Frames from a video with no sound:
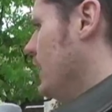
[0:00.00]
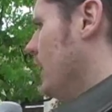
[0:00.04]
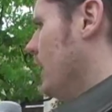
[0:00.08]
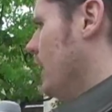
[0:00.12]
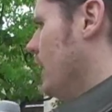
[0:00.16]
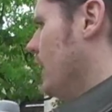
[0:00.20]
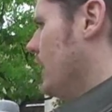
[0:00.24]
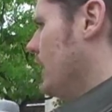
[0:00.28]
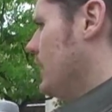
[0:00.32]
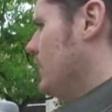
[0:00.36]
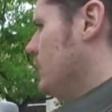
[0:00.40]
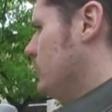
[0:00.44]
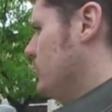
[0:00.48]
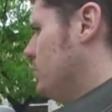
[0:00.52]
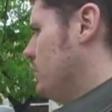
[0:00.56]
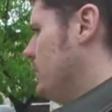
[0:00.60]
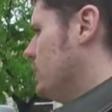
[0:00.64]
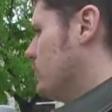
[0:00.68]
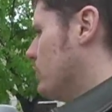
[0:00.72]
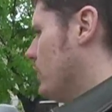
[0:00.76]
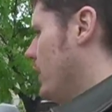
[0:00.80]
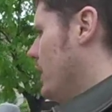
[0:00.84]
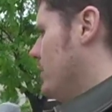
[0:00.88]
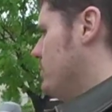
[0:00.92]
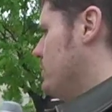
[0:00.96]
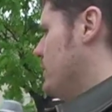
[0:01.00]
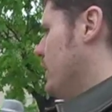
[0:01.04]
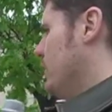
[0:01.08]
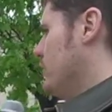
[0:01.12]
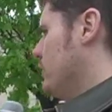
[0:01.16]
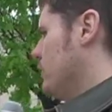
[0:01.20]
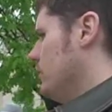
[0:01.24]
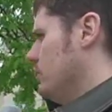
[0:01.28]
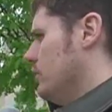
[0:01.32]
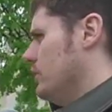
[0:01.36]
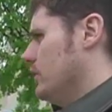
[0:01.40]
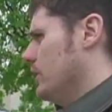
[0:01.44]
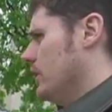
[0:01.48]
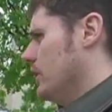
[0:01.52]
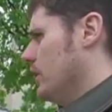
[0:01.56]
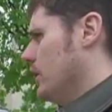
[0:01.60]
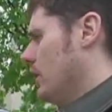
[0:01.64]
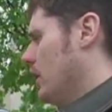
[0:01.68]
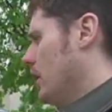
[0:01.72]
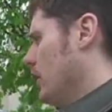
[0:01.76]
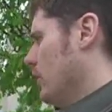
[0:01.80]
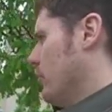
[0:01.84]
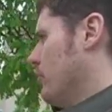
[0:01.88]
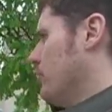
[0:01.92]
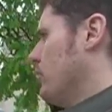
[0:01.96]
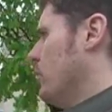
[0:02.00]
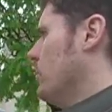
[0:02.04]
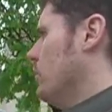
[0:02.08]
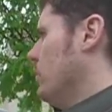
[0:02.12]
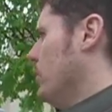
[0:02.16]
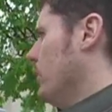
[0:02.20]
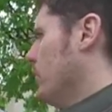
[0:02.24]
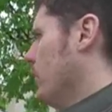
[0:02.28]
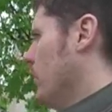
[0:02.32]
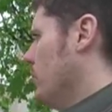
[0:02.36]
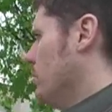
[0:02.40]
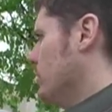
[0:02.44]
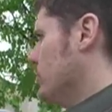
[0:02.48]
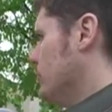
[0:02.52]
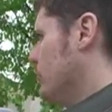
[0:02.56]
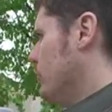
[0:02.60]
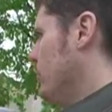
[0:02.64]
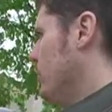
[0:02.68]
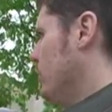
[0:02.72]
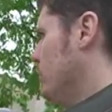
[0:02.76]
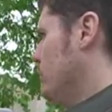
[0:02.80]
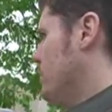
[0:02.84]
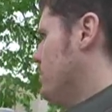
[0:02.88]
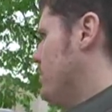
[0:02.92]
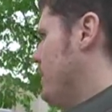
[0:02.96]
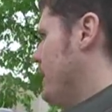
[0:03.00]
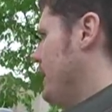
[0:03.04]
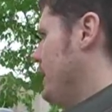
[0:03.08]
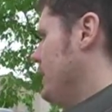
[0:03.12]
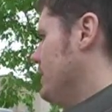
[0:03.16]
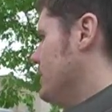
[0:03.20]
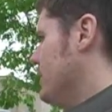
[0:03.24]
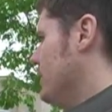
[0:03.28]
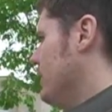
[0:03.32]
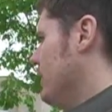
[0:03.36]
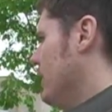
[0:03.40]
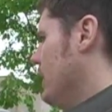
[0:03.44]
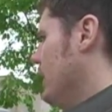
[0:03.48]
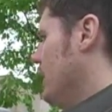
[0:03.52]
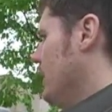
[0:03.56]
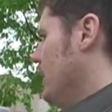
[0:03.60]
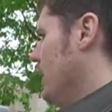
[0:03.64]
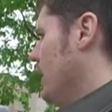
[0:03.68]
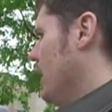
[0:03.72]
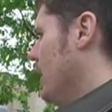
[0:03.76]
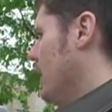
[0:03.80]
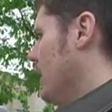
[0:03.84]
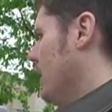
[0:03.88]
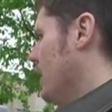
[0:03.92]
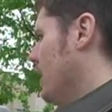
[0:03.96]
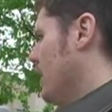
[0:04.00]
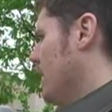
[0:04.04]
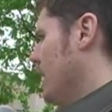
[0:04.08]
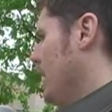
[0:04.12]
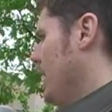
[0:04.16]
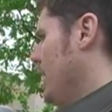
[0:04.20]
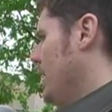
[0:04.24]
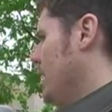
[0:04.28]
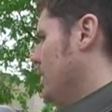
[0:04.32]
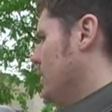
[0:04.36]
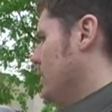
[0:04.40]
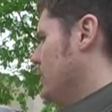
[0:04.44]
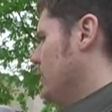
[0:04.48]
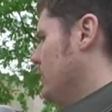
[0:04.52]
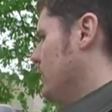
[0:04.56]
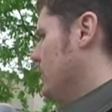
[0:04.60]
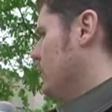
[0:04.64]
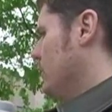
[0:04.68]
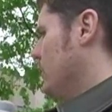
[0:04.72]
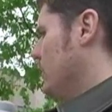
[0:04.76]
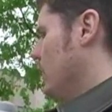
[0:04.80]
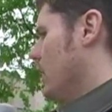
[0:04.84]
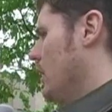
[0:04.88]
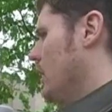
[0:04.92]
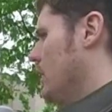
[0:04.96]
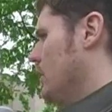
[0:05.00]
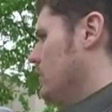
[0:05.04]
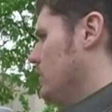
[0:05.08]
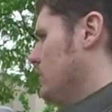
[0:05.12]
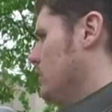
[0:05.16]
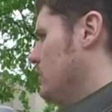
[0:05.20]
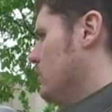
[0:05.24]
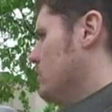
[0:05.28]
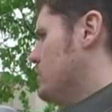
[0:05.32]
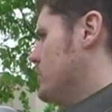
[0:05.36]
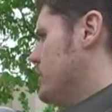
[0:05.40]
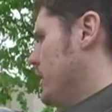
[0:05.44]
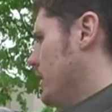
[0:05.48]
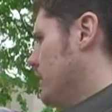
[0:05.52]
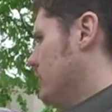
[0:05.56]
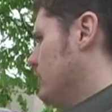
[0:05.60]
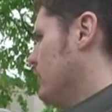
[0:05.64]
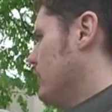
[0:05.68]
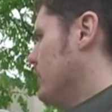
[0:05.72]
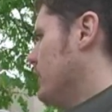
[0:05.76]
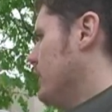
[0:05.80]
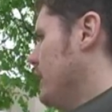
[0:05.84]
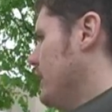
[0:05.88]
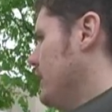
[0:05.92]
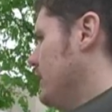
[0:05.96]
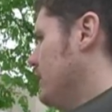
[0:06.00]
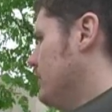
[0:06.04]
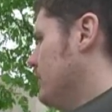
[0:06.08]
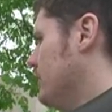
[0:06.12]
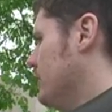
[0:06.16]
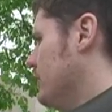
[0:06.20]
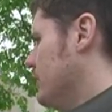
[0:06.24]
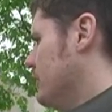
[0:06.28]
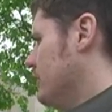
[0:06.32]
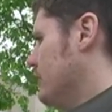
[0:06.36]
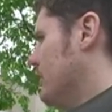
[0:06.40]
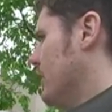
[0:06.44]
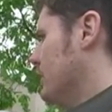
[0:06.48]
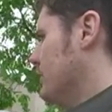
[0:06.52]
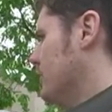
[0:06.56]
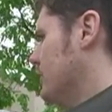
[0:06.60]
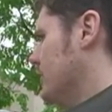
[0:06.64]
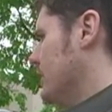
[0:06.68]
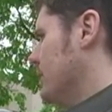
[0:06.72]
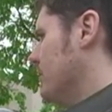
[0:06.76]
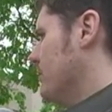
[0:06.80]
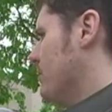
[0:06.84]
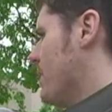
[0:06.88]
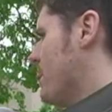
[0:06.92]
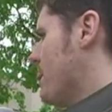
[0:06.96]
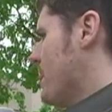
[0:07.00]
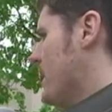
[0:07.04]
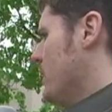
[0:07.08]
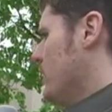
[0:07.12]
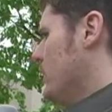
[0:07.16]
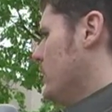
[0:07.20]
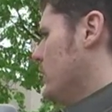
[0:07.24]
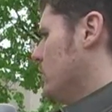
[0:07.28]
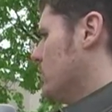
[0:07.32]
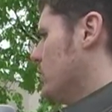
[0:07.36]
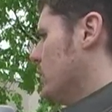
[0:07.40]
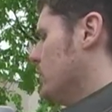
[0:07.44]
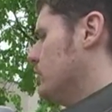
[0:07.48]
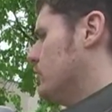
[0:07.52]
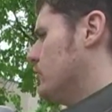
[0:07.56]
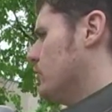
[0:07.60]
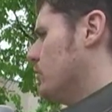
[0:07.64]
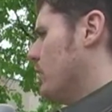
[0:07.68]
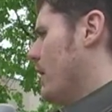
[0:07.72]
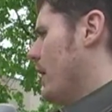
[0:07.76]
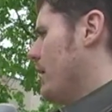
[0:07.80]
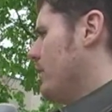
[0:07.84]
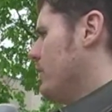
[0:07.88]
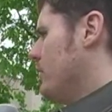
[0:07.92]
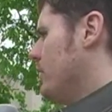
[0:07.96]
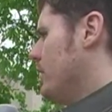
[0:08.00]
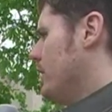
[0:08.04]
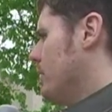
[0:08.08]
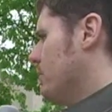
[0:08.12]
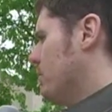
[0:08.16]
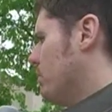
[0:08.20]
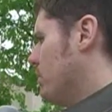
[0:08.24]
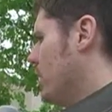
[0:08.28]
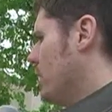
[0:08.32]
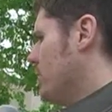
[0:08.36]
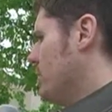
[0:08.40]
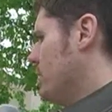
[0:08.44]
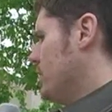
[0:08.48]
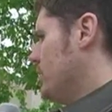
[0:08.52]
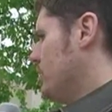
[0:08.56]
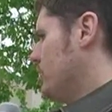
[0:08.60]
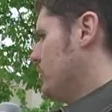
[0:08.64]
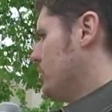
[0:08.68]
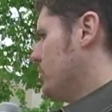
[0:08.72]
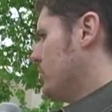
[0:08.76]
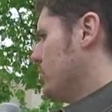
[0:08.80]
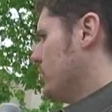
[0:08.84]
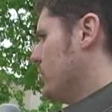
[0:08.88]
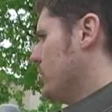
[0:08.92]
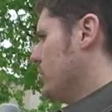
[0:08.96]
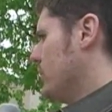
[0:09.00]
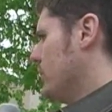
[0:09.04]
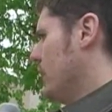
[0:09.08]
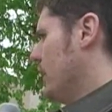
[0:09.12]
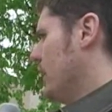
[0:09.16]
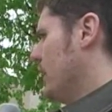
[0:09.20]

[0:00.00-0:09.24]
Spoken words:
and it's being rammed down our throat with almost no debate and no chance for Canadians to discuss it. Right. So rather than a Prime Minister